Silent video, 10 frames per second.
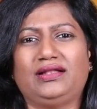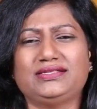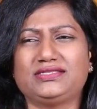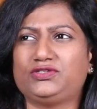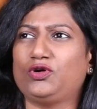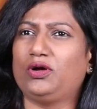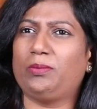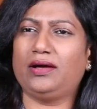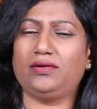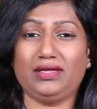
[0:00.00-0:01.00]
Let's talk
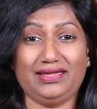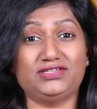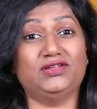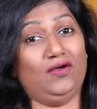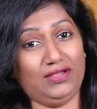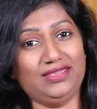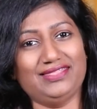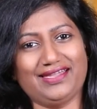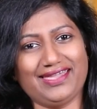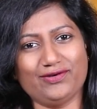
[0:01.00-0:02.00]
about a donkey
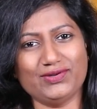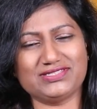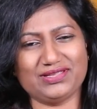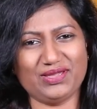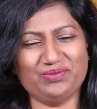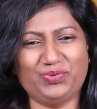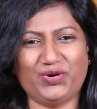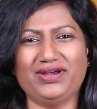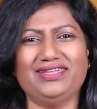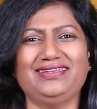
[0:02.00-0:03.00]
that carries a
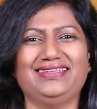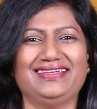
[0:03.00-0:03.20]
burden,